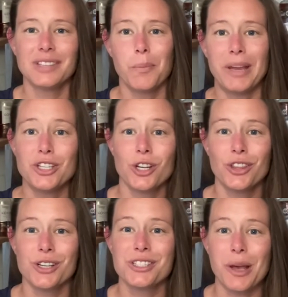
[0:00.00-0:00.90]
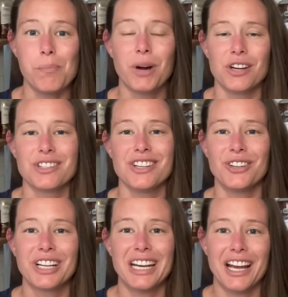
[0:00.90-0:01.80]
Make sure there's some personal
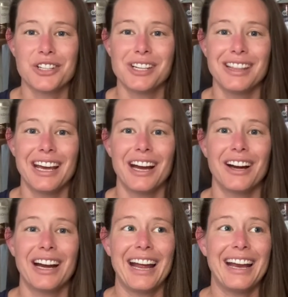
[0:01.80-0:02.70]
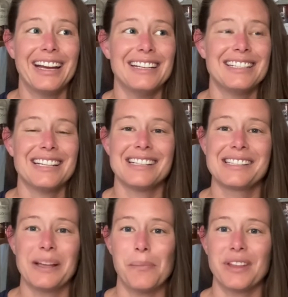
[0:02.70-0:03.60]
connection there and it's
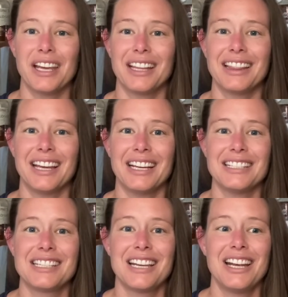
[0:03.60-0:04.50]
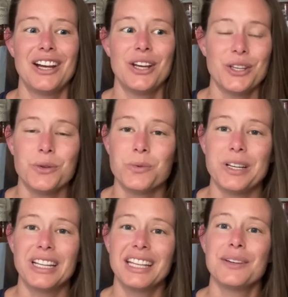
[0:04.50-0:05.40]
something that you
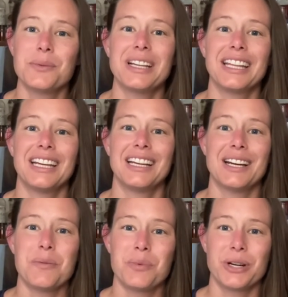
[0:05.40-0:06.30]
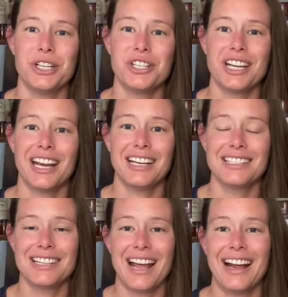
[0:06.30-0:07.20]
really, really
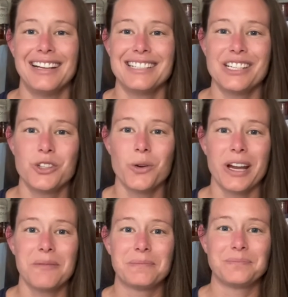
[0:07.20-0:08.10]
appreciate and enjoy.